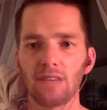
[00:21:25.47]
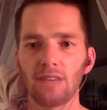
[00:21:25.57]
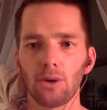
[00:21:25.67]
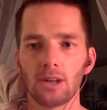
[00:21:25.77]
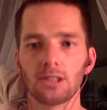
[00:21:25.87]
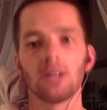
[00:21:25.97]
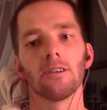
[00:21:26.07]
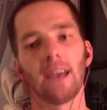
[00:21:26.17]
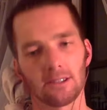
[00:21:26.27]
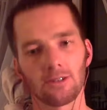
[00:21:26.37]
a question too.
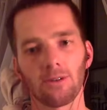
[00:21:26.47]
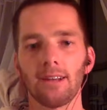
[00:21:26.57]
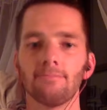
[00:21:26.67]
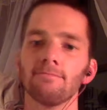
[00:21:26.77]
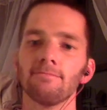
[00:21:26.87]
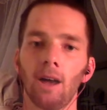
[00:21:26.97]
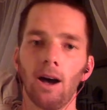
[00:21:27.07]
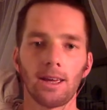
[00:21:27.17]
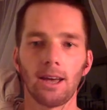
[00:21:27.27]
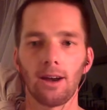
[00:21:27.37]
That's great.
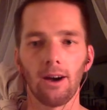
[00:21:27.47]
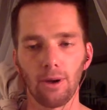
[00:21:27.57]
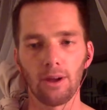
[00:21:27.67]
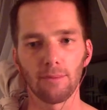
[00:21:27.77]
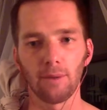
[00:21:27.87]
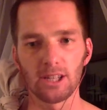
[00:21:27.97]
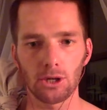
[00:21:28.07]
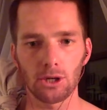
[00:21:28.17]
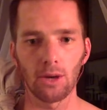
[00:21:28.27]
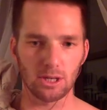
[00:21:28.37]
Again, all the way from
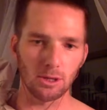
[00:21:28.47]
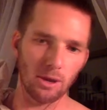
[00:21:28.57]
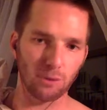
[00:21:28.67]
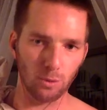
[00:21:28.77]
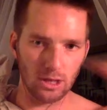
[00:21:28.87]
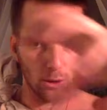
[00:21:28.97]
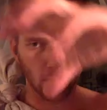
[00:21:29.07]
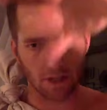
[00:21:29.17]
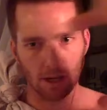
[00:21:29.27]
Australia, which means we have to read the question